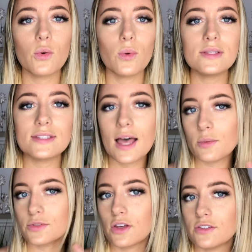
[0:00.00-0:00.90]
once that
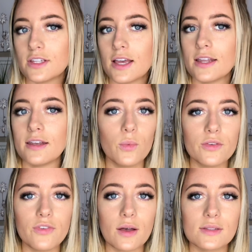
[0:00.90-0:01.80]
was all done, we
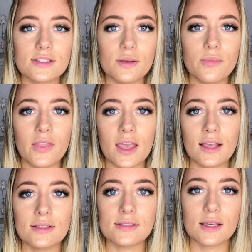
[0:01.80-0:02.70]
found some
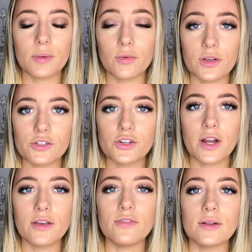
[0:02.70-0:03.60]
things, like my realtor and
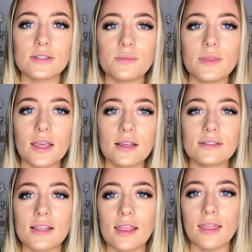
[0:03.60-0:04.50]
I found some
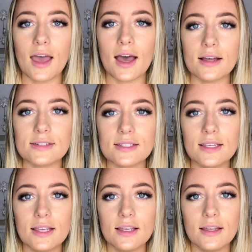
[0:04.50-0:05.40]
things that
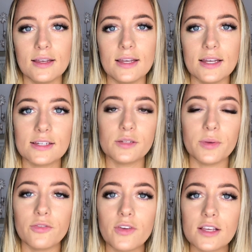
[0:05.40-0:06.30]
needed to
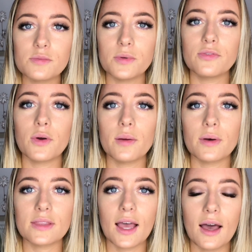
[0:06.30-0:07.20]
be fixed before I
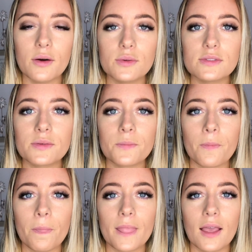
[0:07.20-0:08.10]
bought the house.
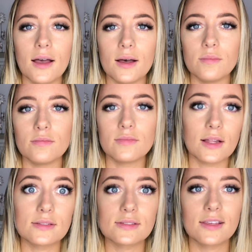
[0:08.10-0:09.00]

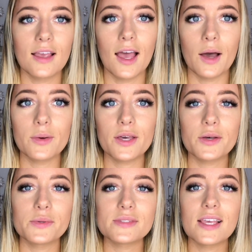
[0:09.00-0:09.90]
That's how it
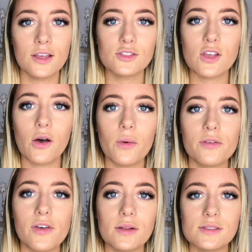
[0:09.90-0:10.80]
goes. So I
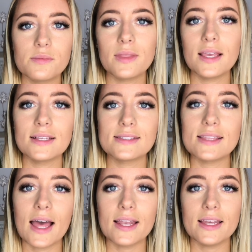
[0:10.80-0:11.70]
found some things
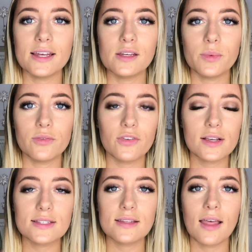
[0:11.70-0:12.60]
that needed to be
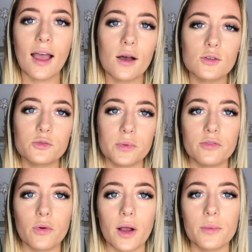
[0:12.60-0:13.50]
fixed in the house
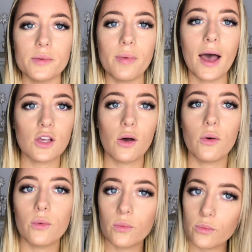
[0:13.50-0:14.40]
before I would buy.
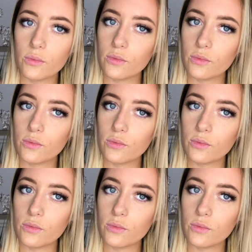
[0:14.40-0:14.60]
So